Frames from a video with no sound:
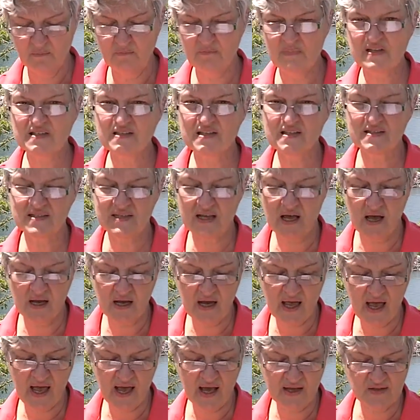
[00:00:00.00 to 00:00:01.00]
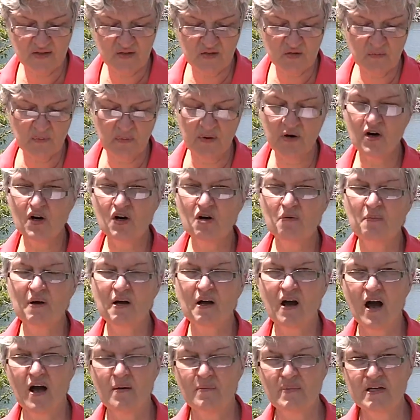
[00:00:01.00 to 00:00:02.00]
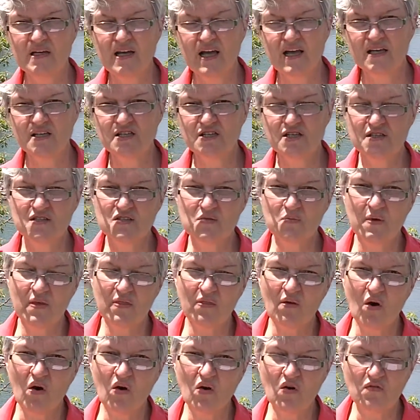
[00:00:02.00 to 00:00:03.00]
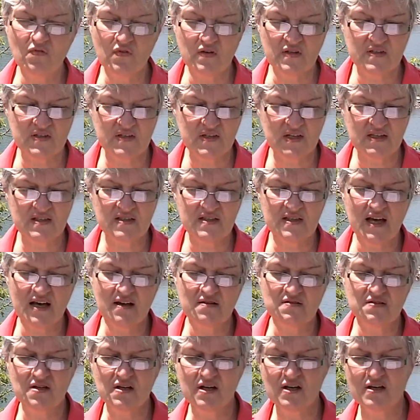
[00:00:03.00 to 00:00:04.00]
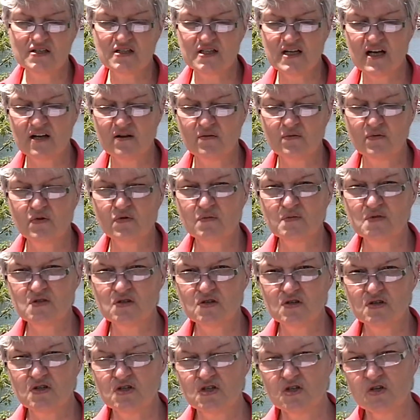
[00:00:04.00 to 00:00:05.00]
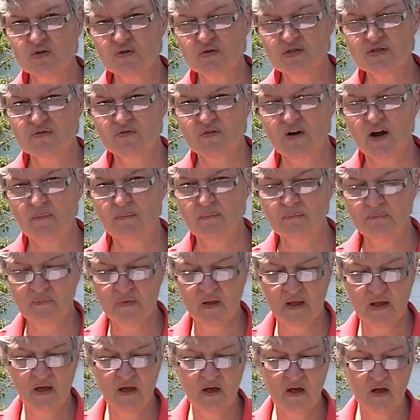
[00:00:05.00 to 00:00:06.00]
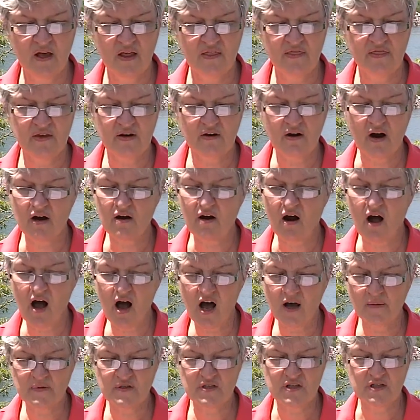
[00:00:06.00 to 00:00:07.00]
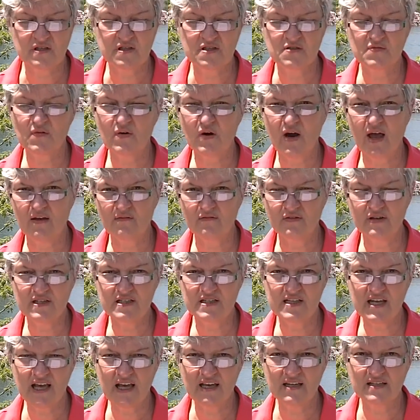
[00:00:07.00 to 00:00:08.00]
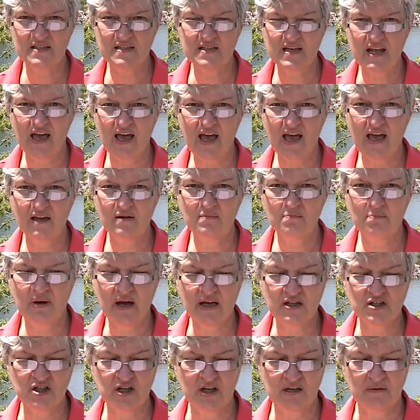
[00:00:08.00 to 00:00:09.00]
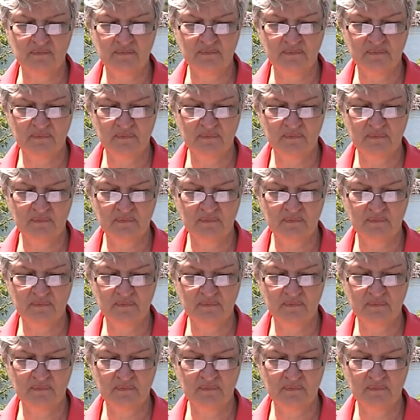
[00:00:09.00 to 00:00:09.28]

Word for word: Mississauga has superb accommodations with over 6,000 hotel rooms to choose from. There are options for every taste and budget.